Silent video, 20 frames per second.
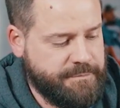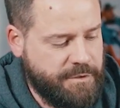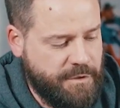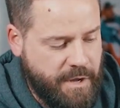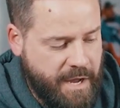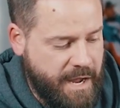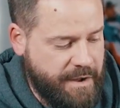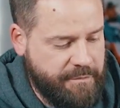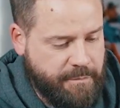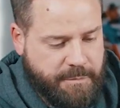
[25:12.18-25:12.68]

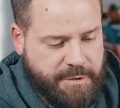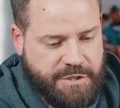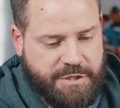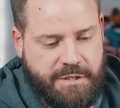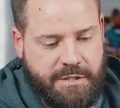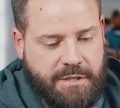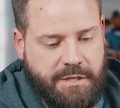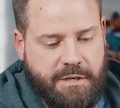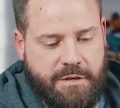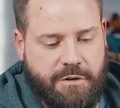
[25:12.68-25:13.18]
have a
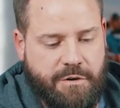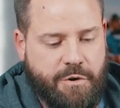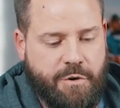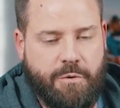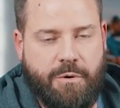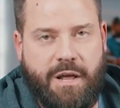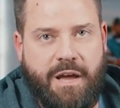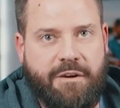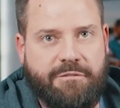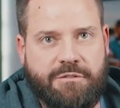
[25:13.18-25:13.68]
machine here. You
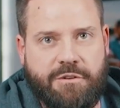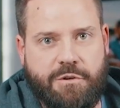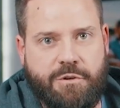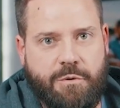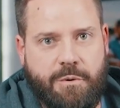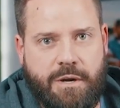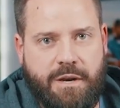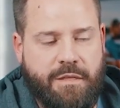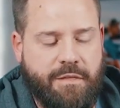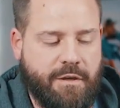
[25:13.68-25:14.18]
don't have to
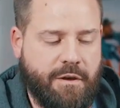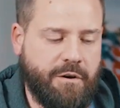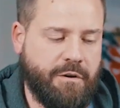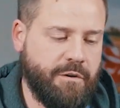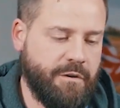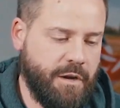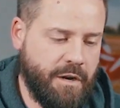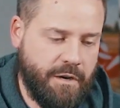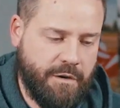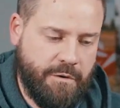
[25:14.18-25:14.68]
do anything. All
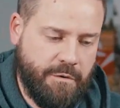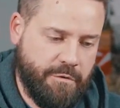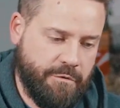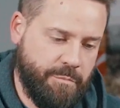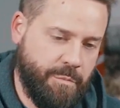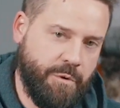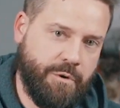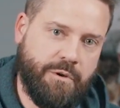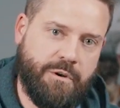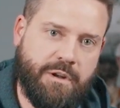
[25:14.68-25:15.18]
you got to do is
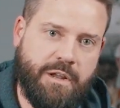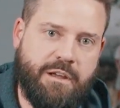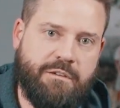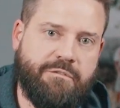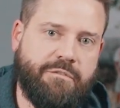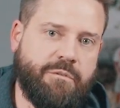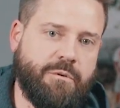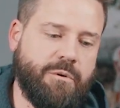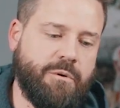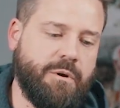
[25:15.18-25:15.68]
pull your
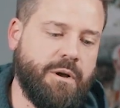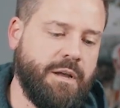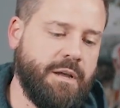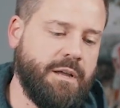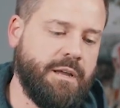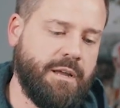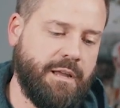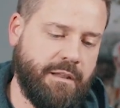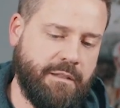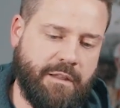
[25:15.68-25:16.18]
knife through
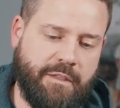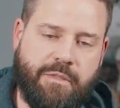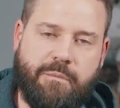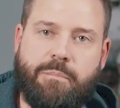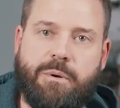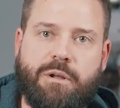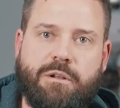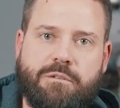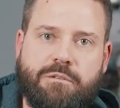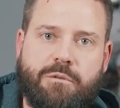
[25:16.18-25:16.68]
and let the
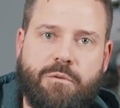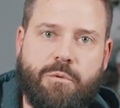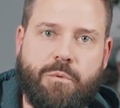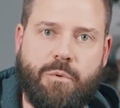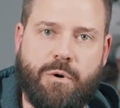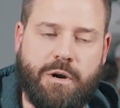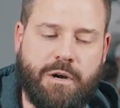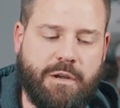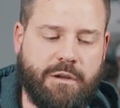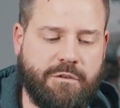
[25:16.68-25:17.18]
belt do the
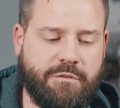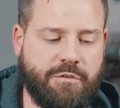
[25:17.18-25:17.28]
work.